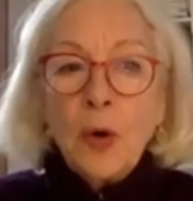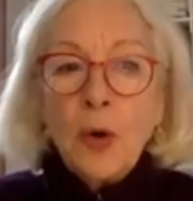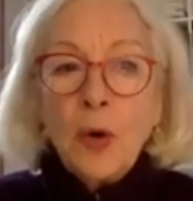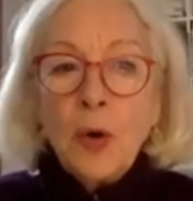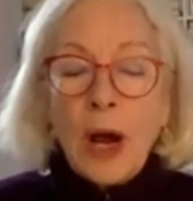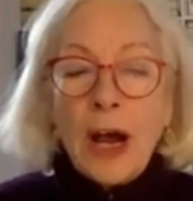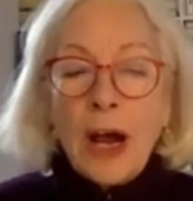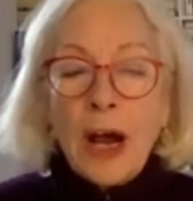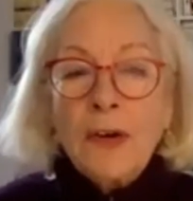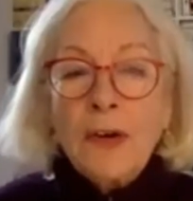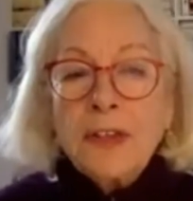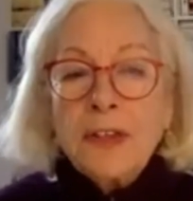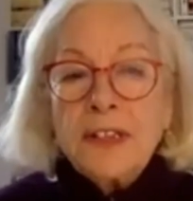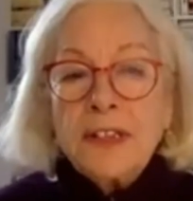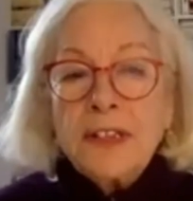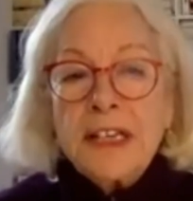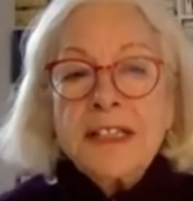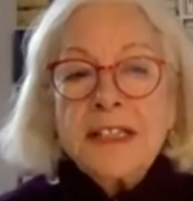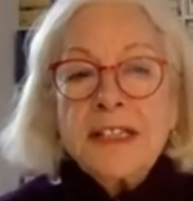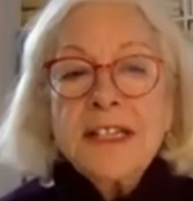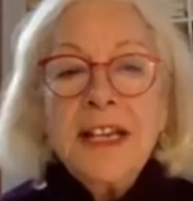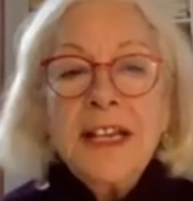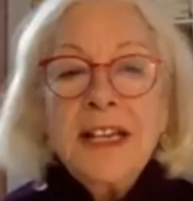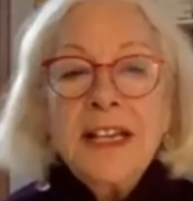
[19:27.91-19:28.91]
how could
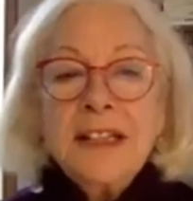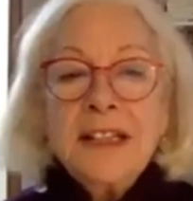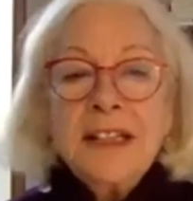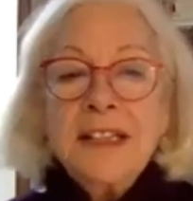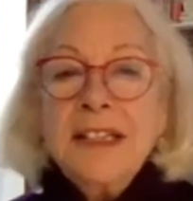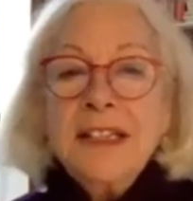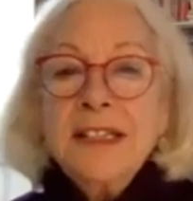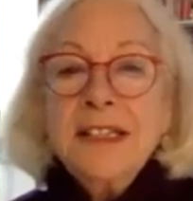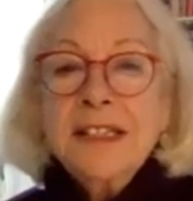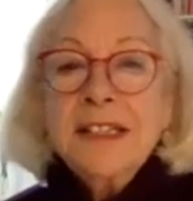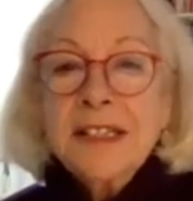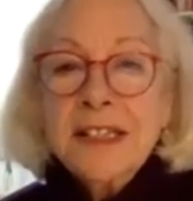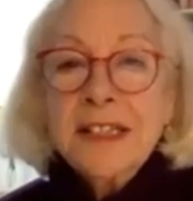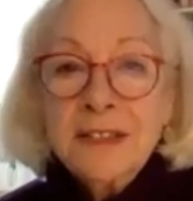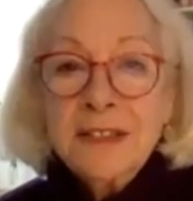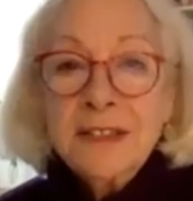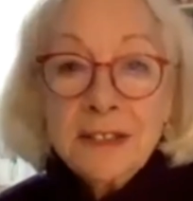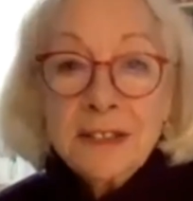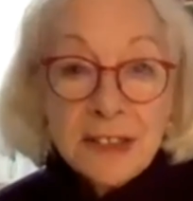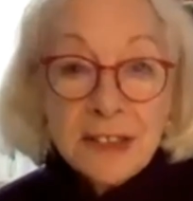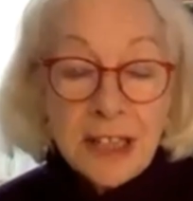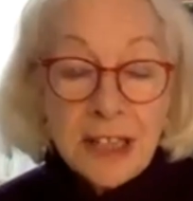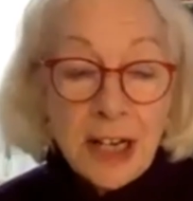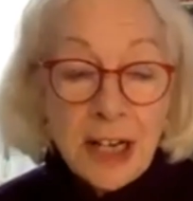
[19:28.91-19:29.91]
they take these
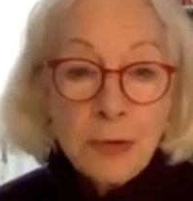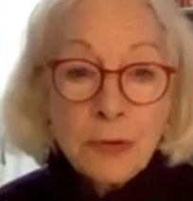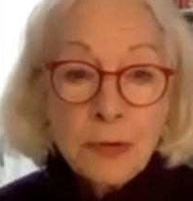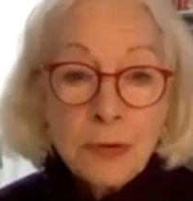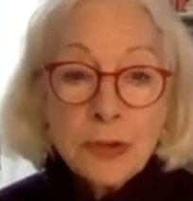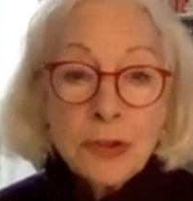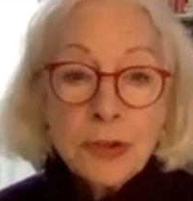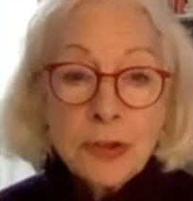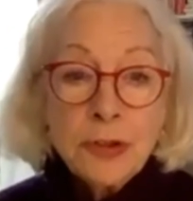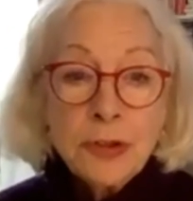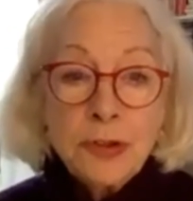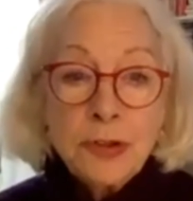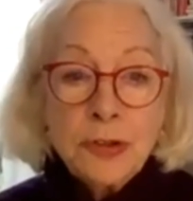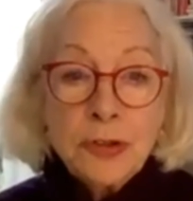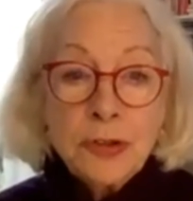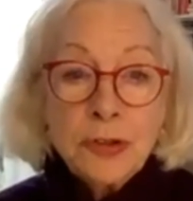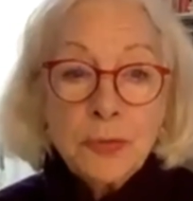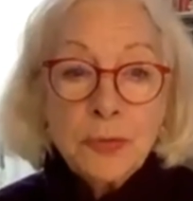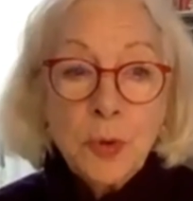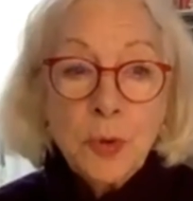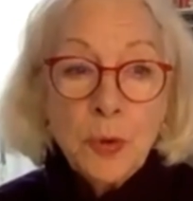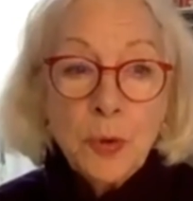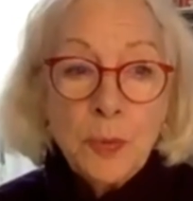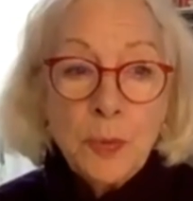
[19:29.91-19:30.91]
skills out to
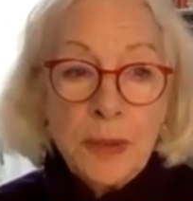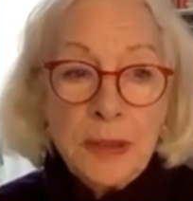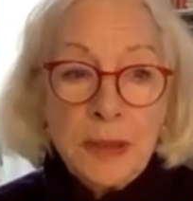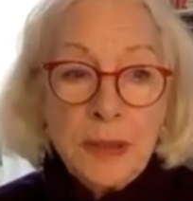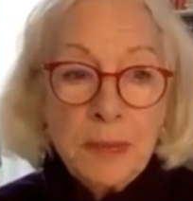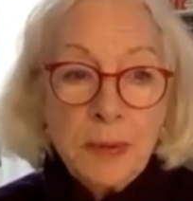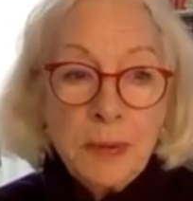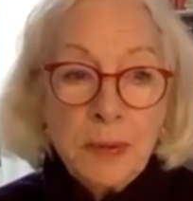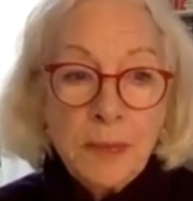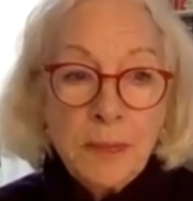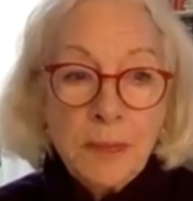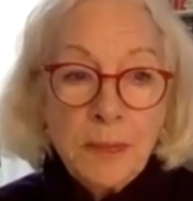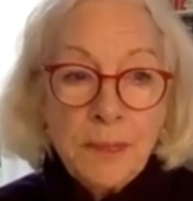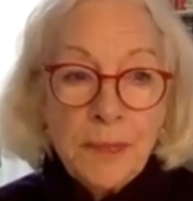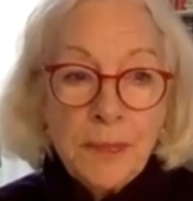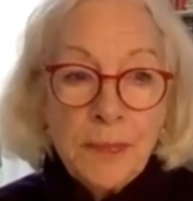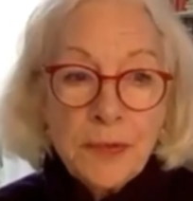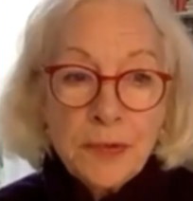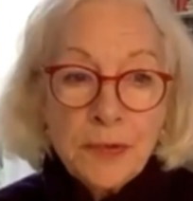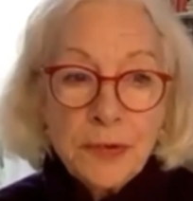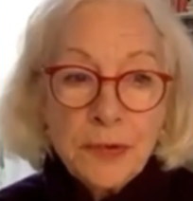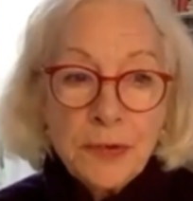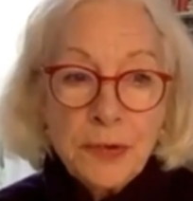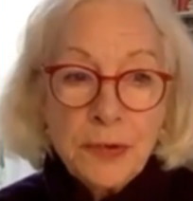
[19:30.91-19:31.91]
more people
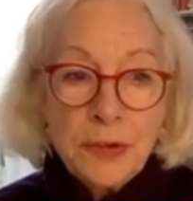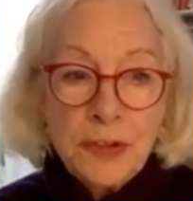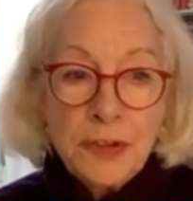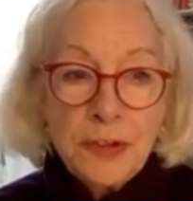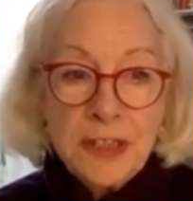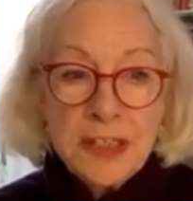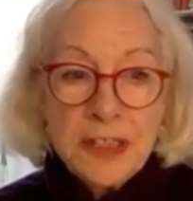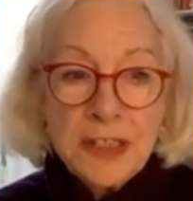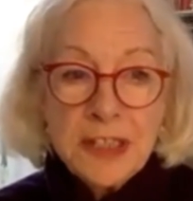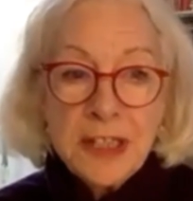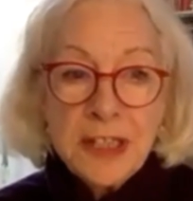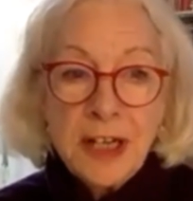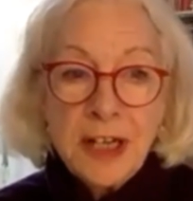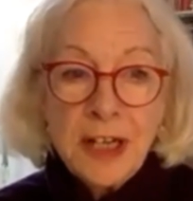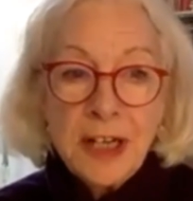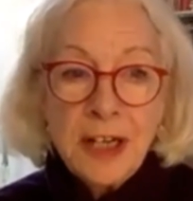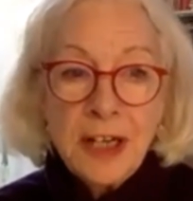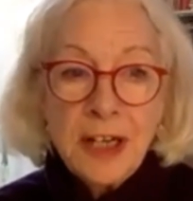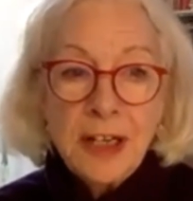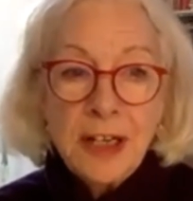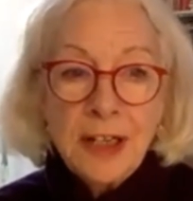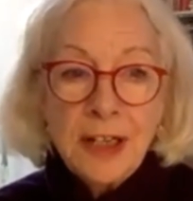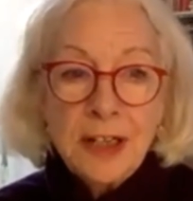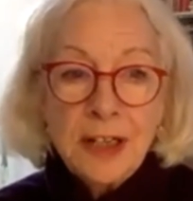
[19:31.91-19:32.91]
through theater,
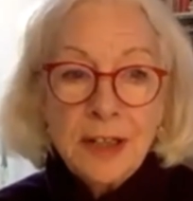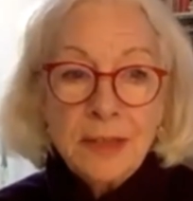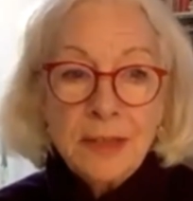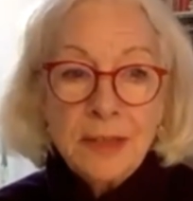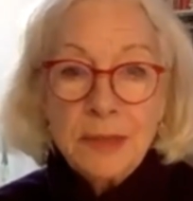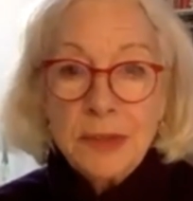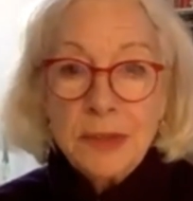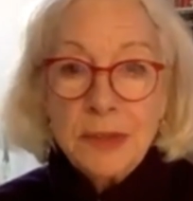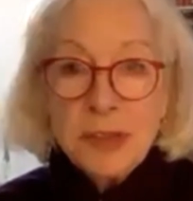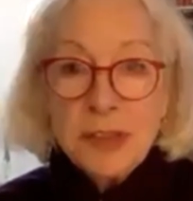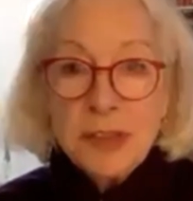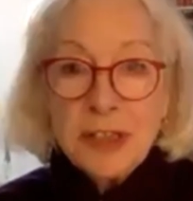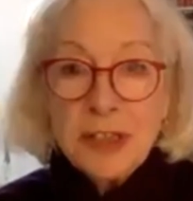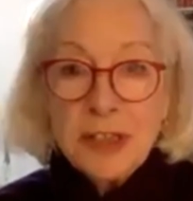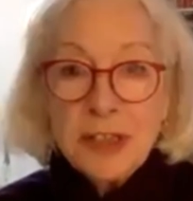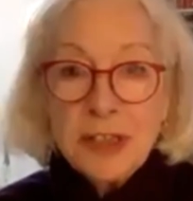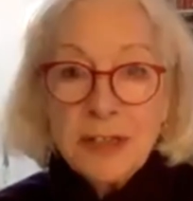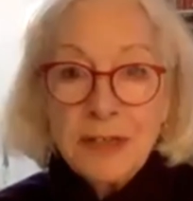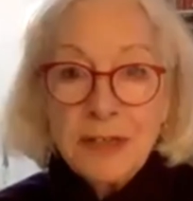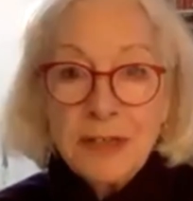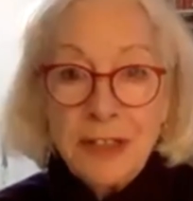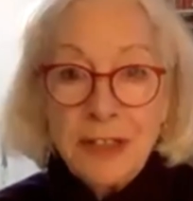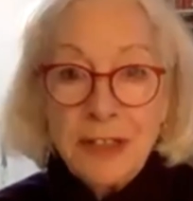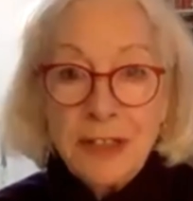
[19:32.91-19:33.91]
music,
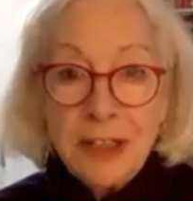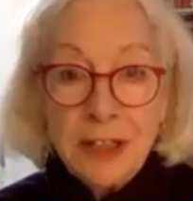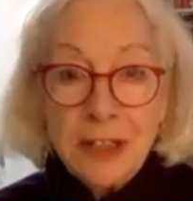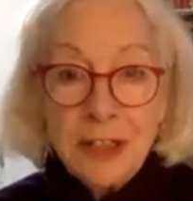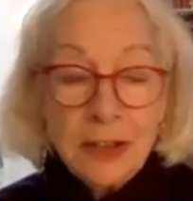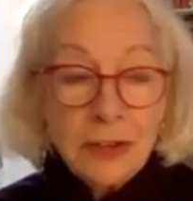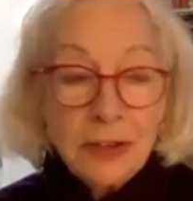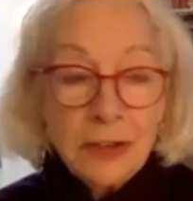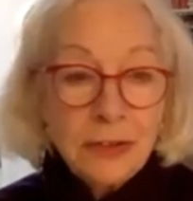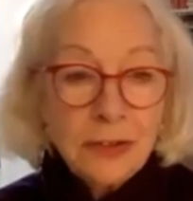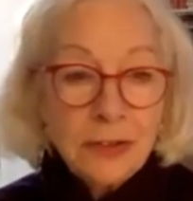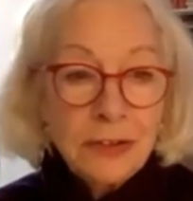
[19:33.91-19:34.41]
video,